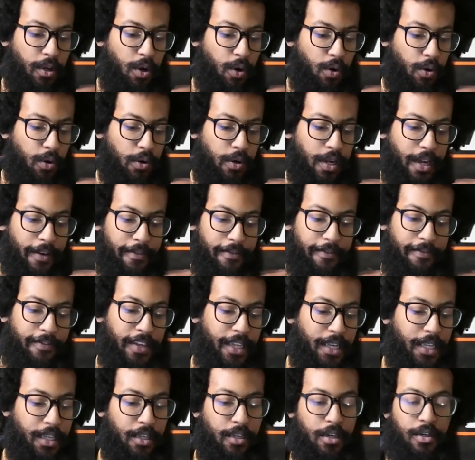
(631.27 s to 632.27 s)
or a
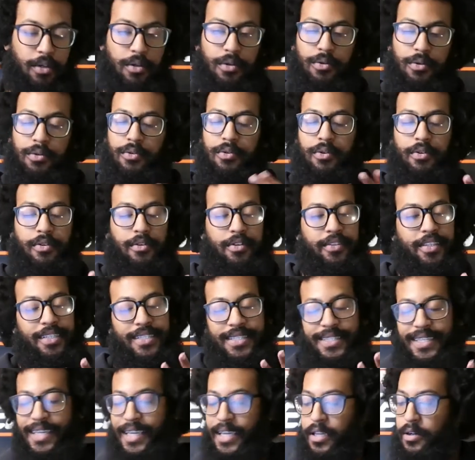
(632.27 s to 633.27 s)
video or
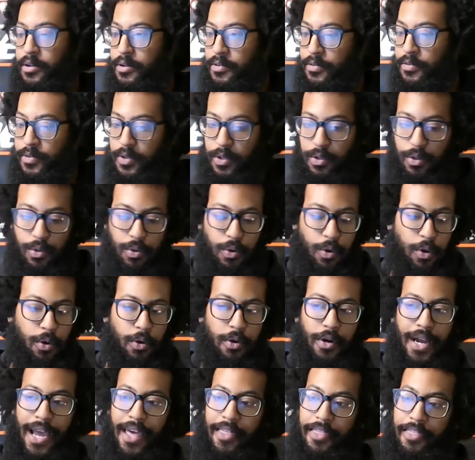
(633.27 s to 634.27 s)
this interview
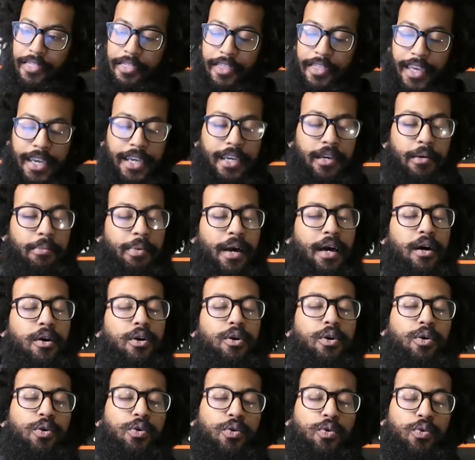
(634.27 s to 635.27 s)
or I think about
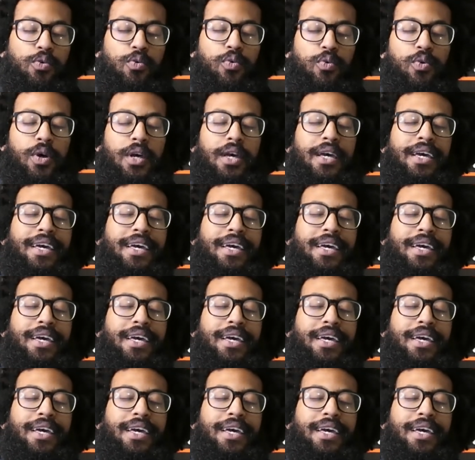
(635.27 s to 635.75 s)
who